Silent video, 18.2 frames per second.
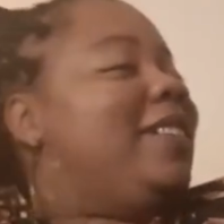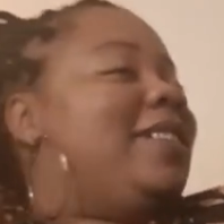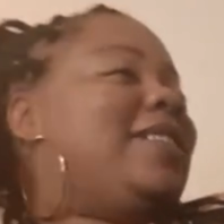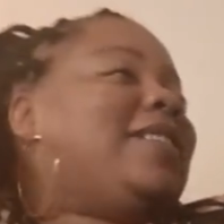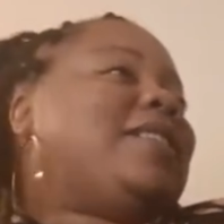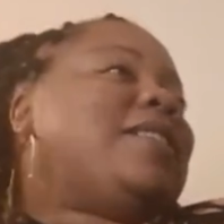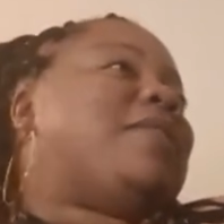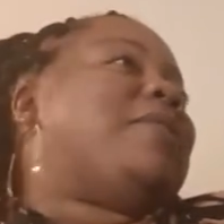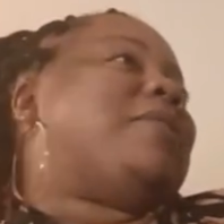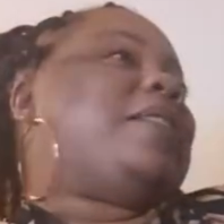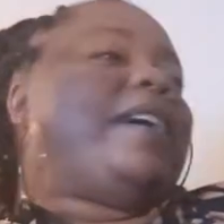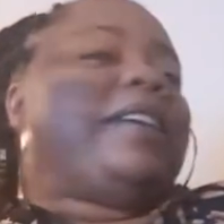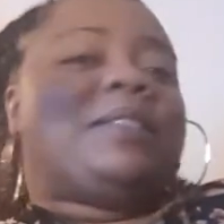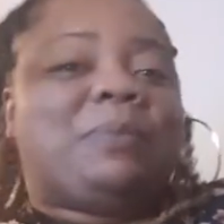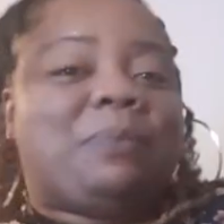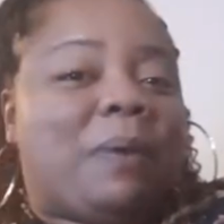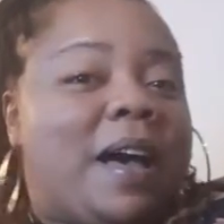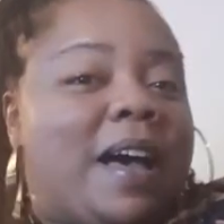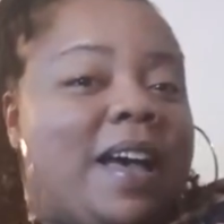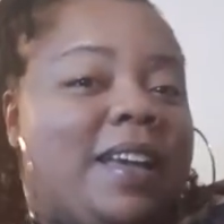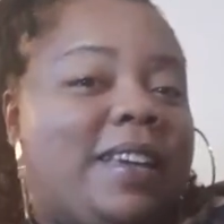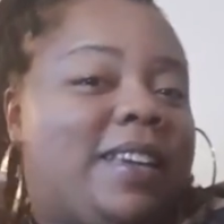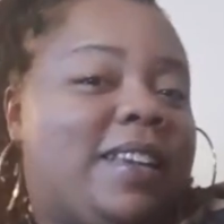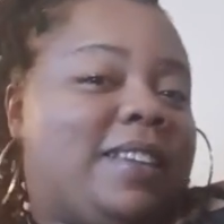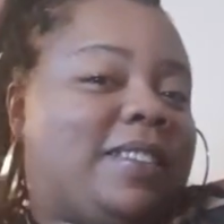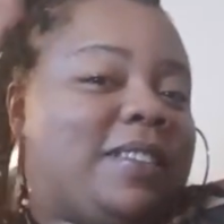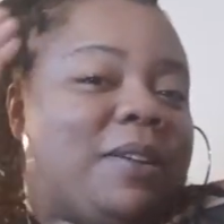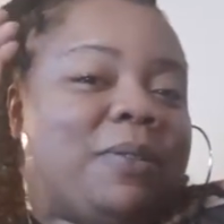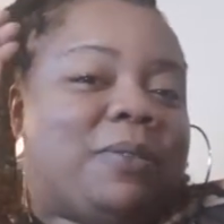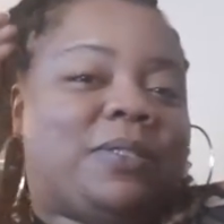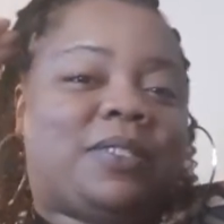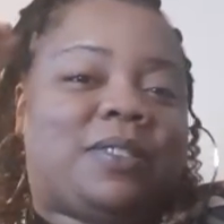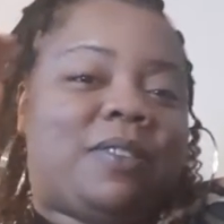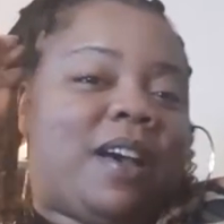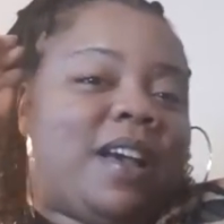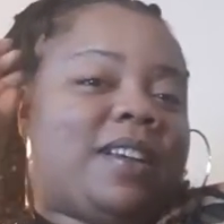So that's why I get
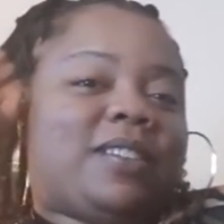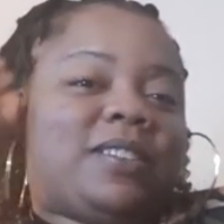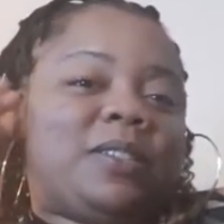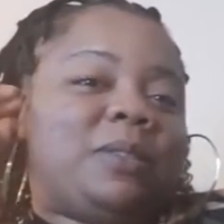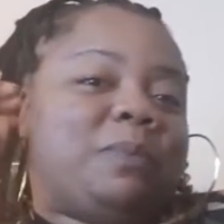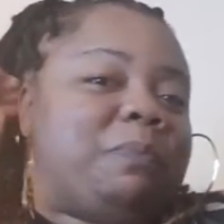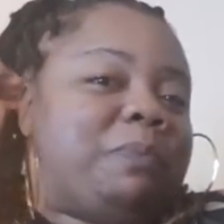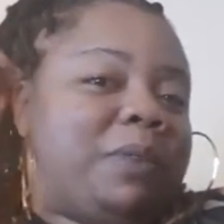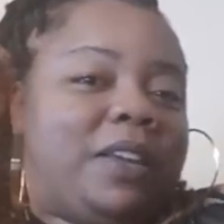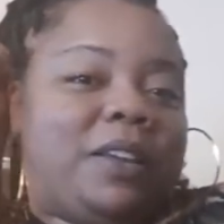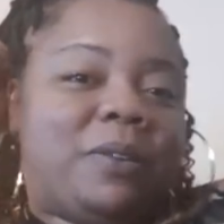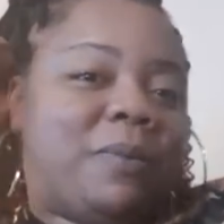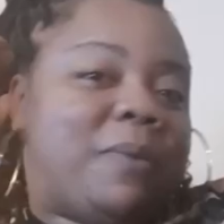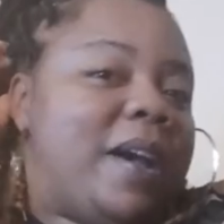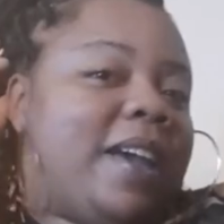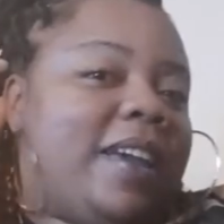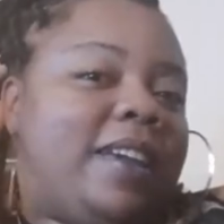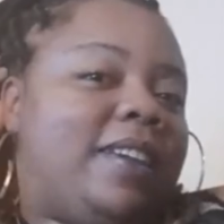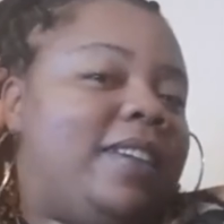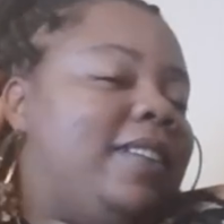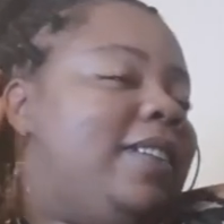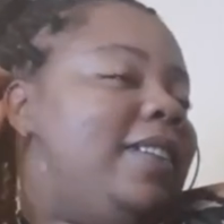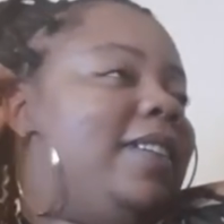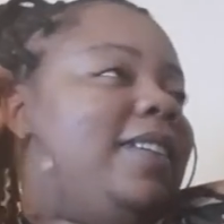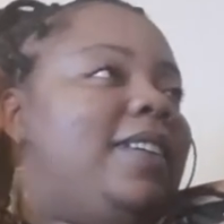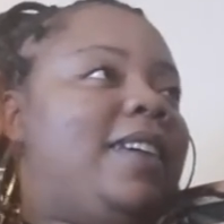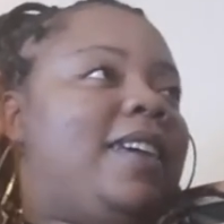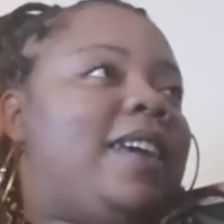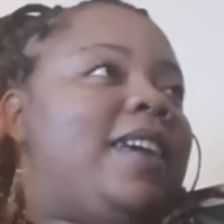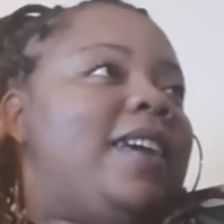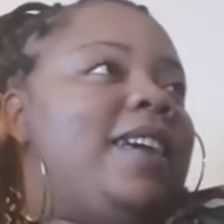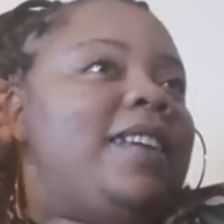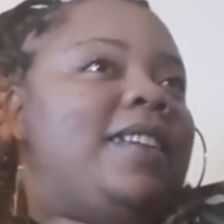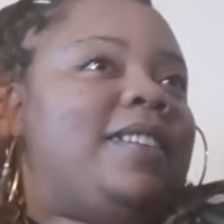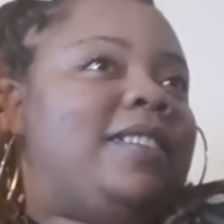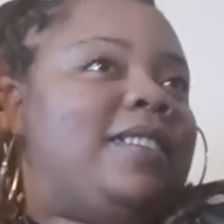those, so I can just pee away
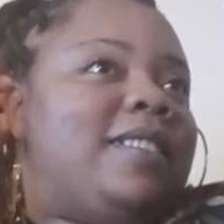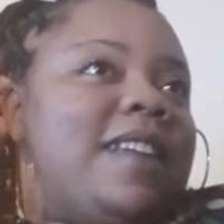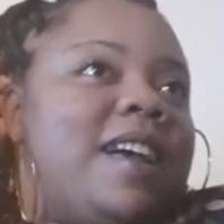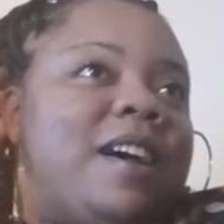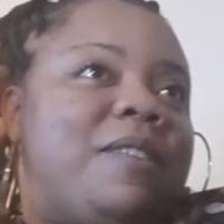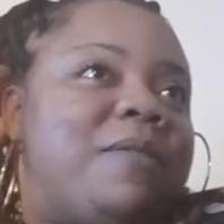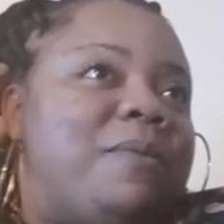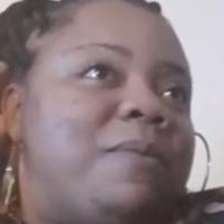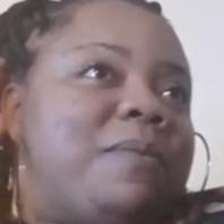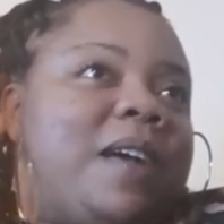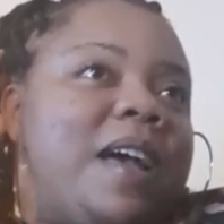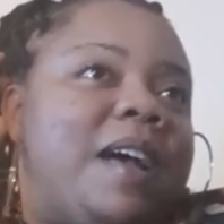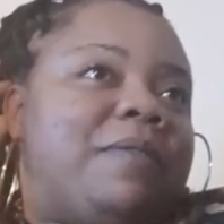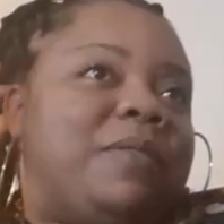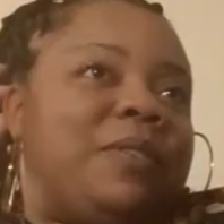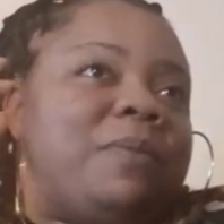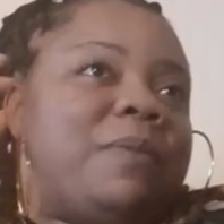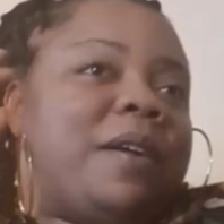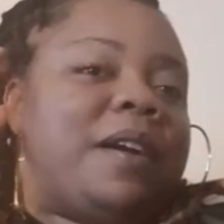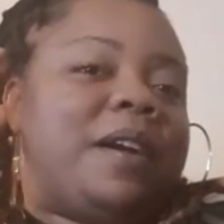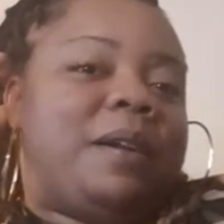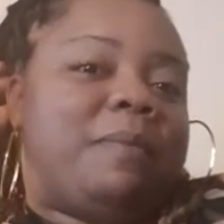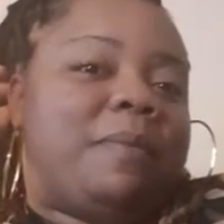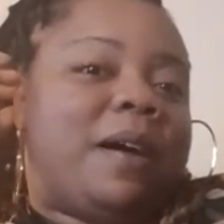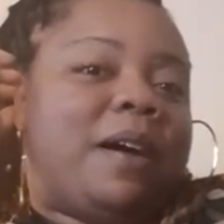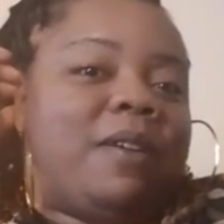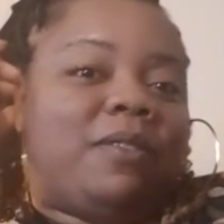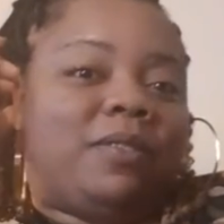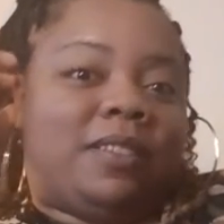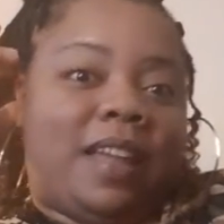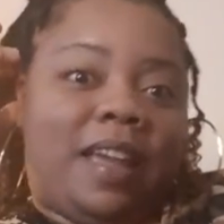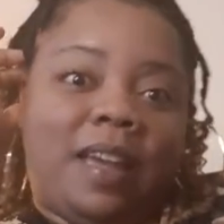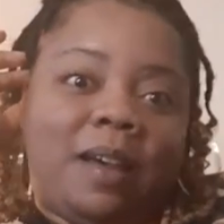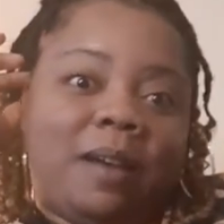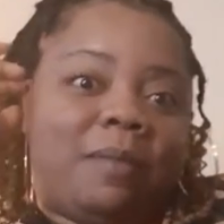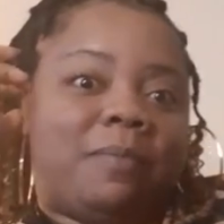and not have to worry about,
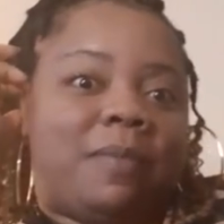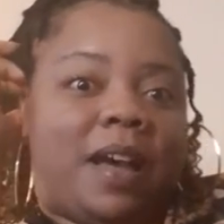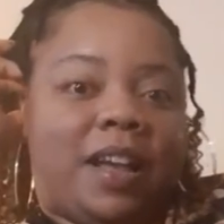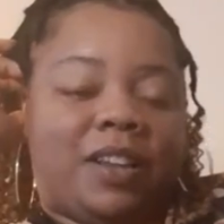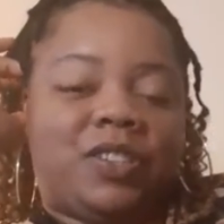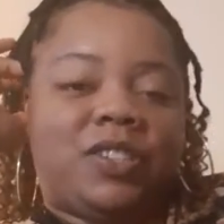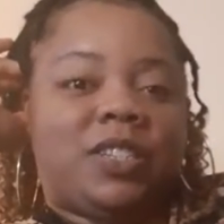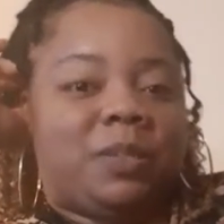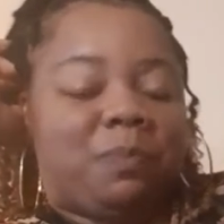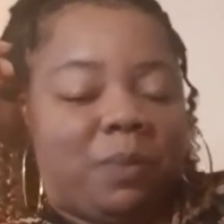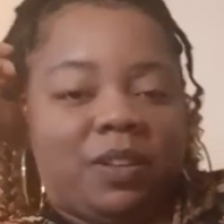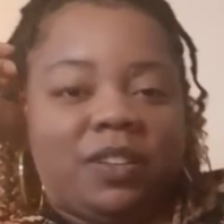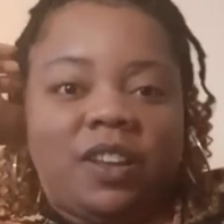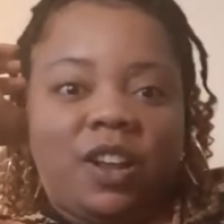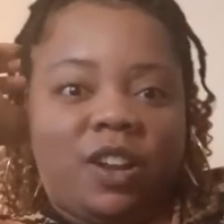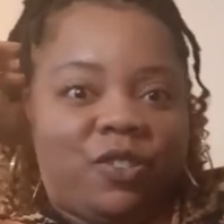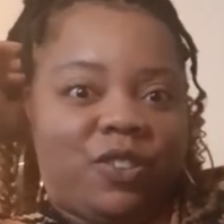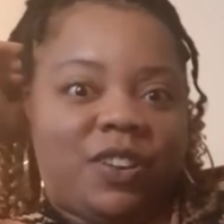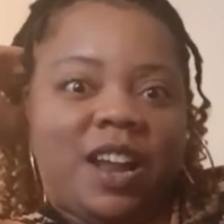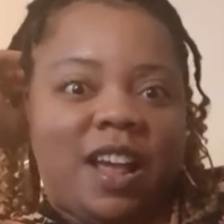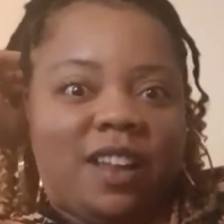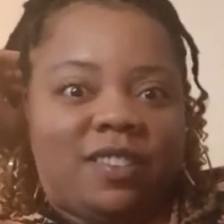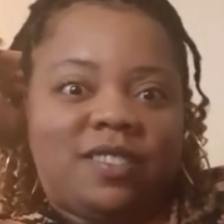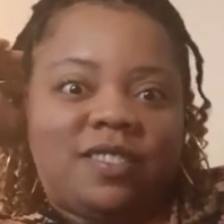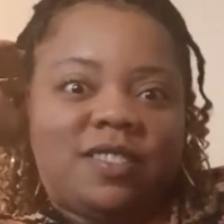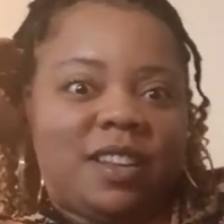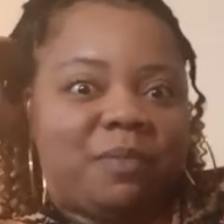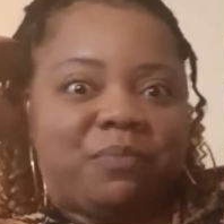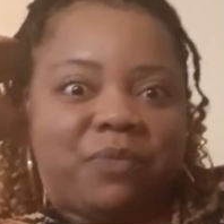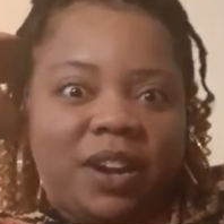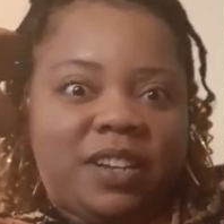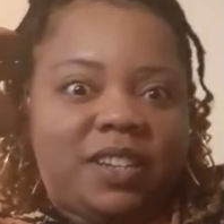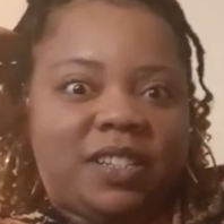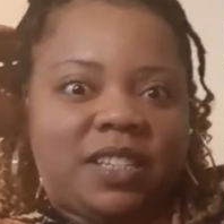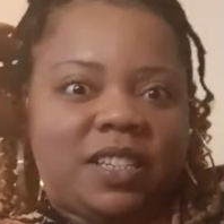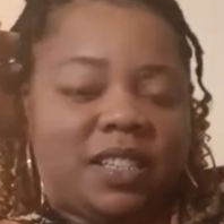damn, I just spent $100 in
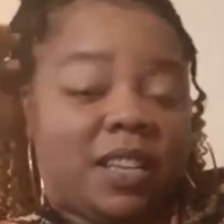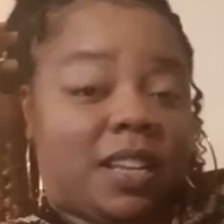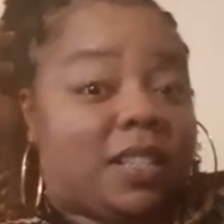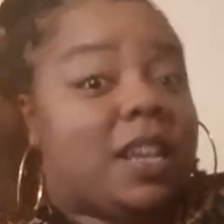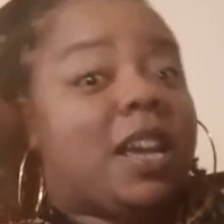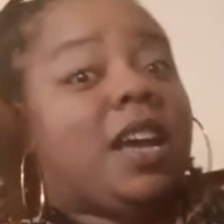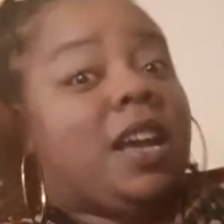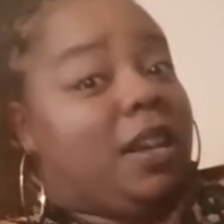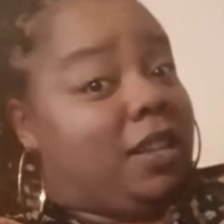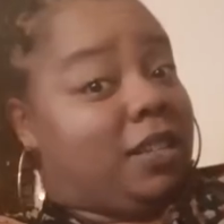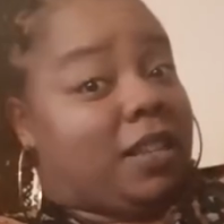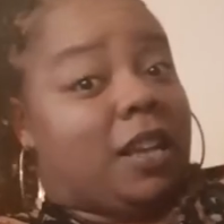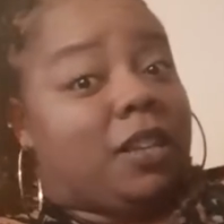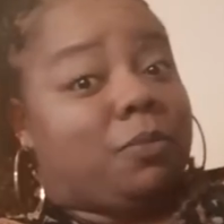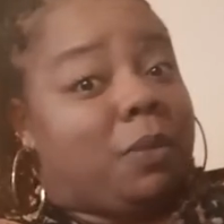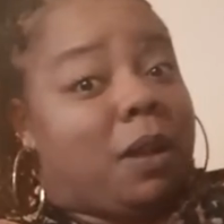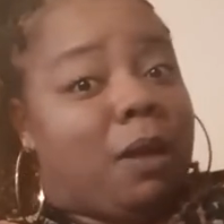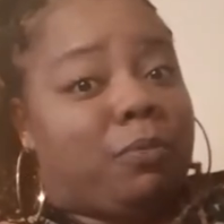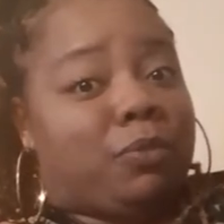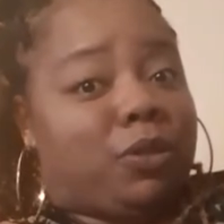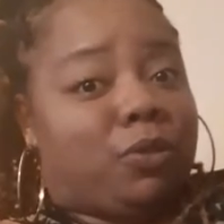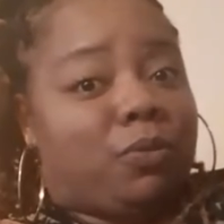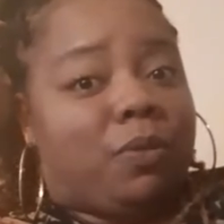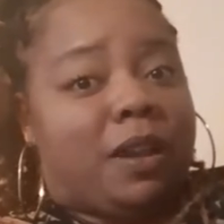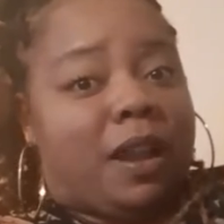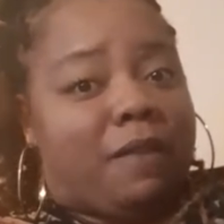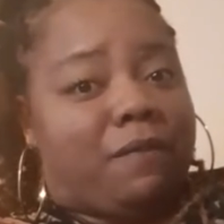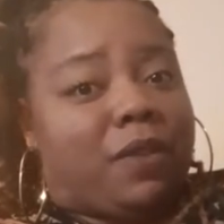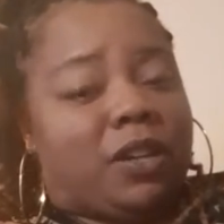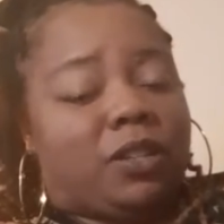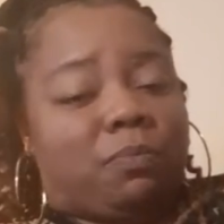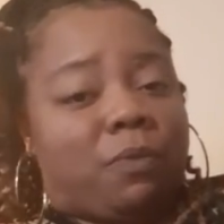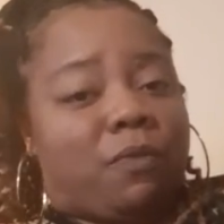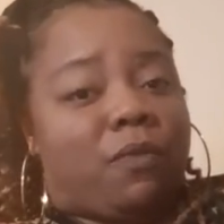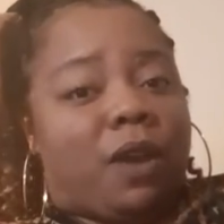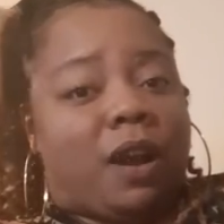pregnancy tests. Because that's what I was doing at
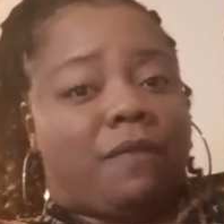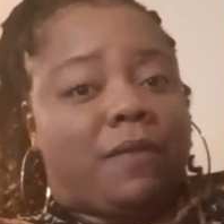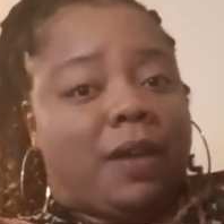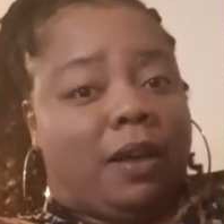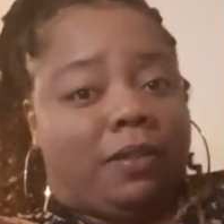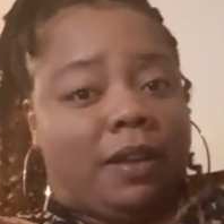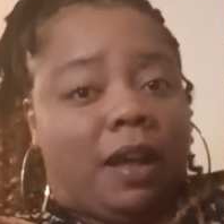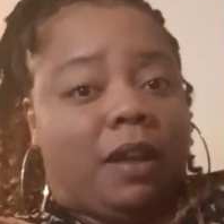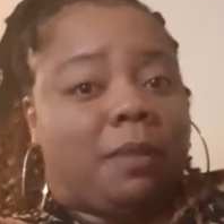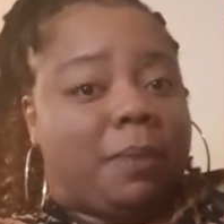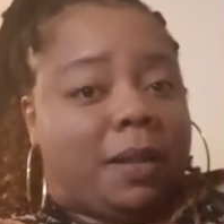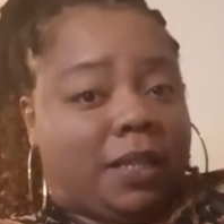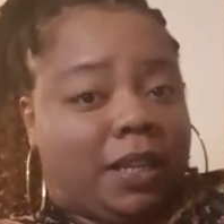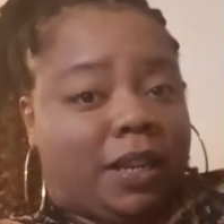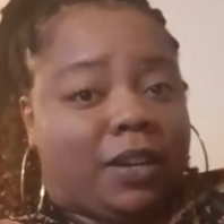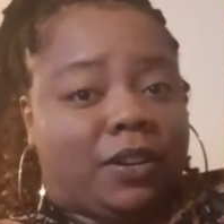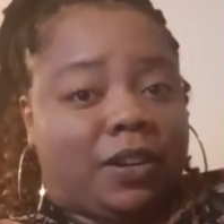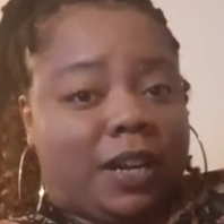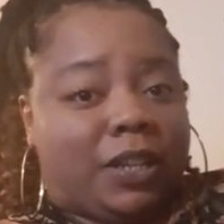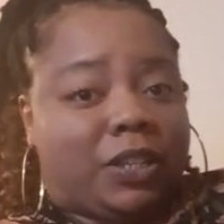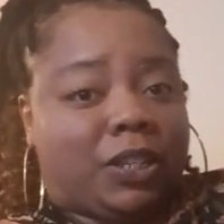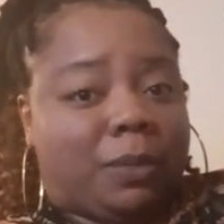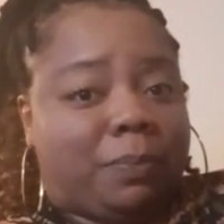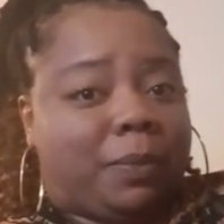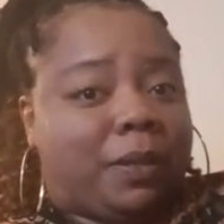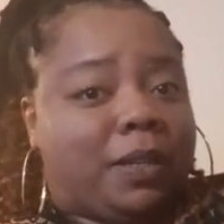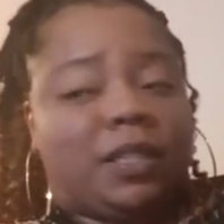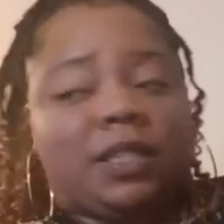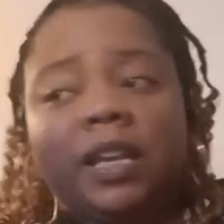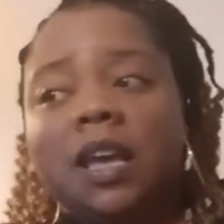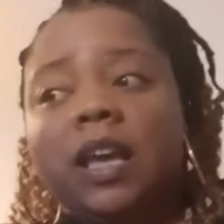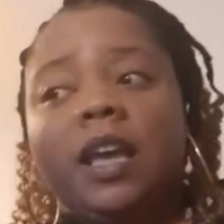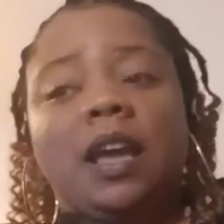first before I found out about the internet GPs.